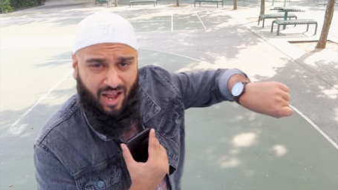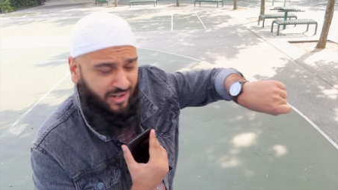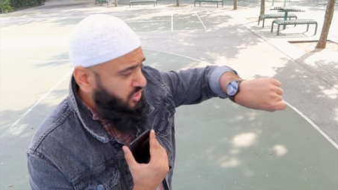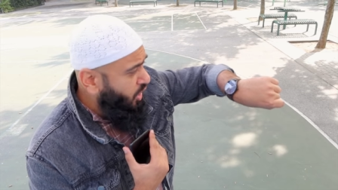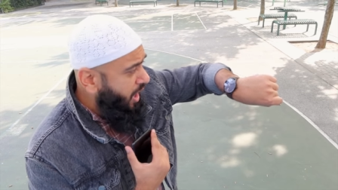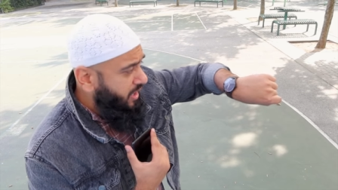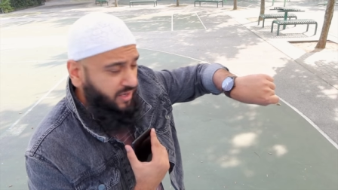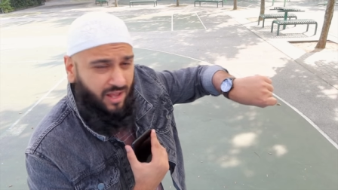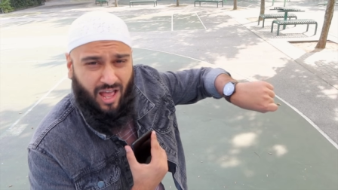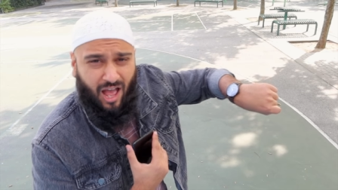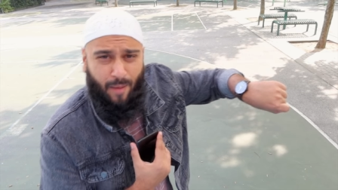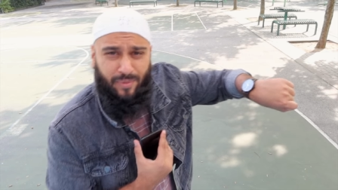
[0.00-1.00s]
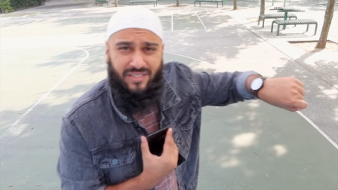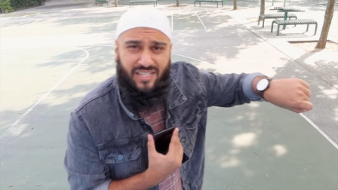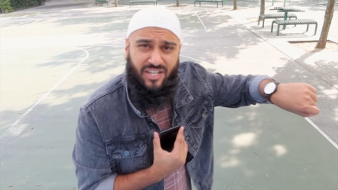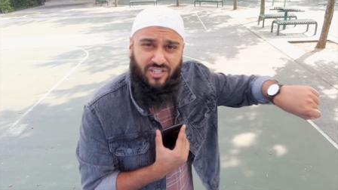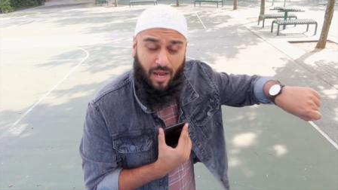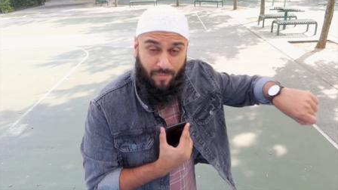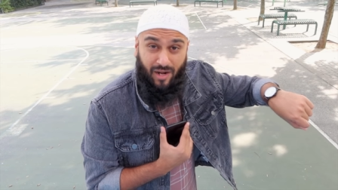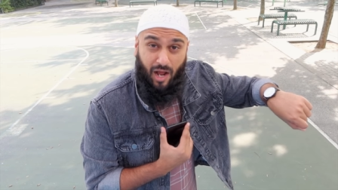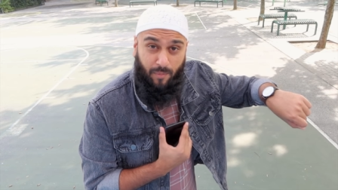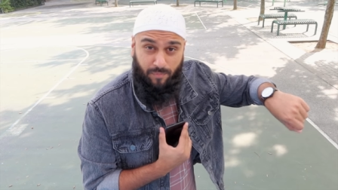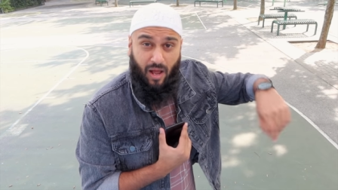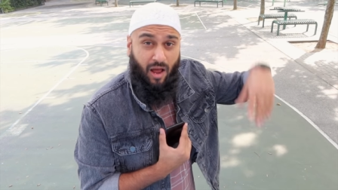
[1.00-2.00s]
I taught. I've been teach. I've been
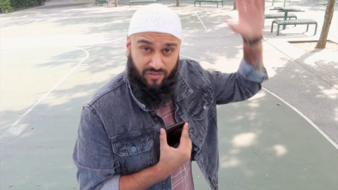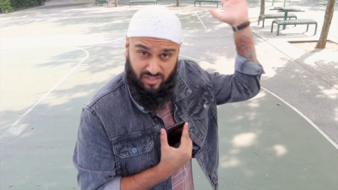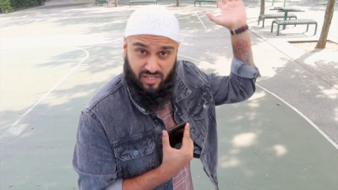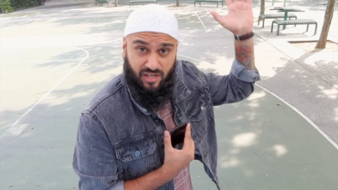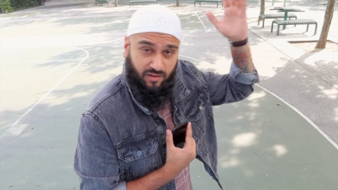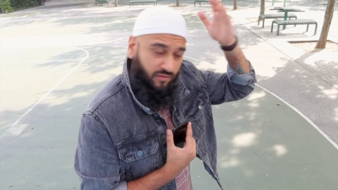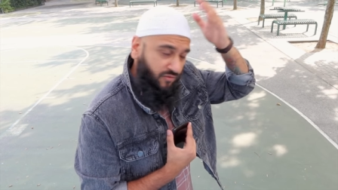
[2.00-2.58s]
up obviously